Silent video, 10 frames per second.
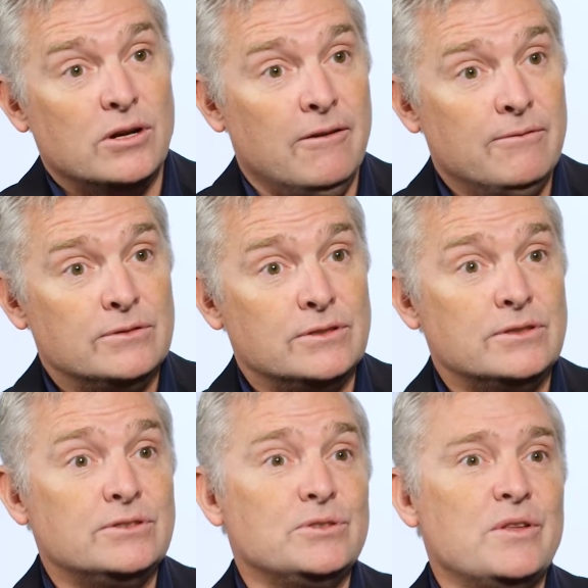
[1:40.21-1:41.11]

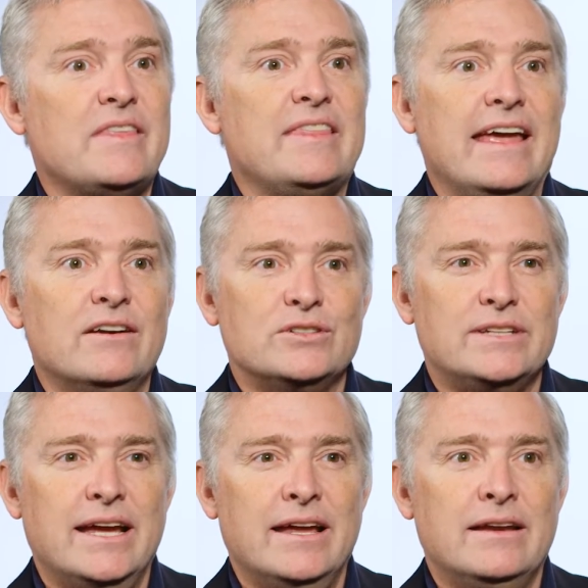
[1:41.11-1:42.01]
conferences so that they
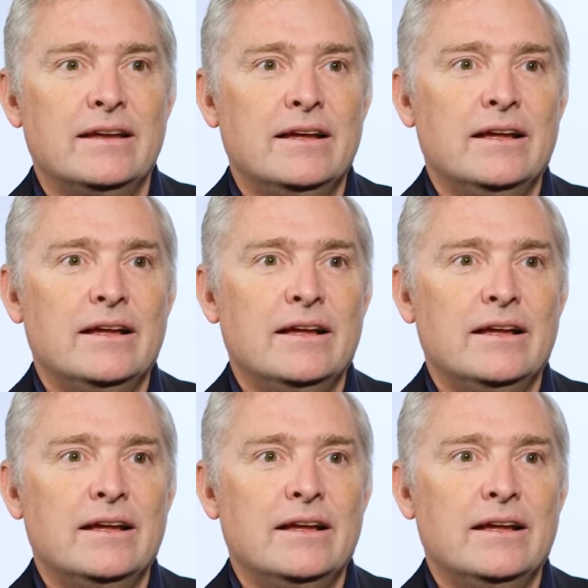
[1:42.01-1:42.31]
understand